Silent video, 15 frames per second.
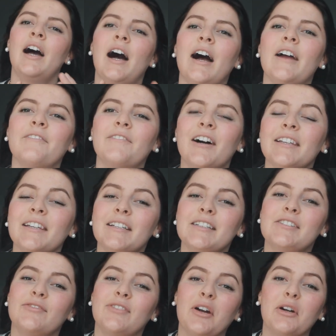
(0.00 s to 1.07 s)
I find that
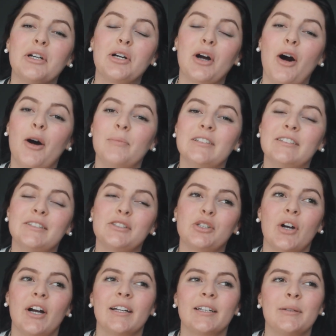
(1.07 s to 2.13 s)
it's very common to
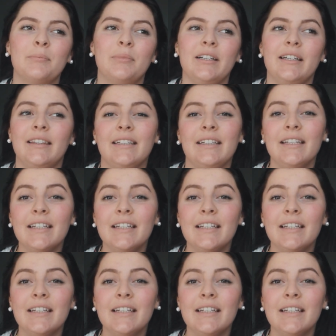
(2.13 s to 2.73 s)
try and complete the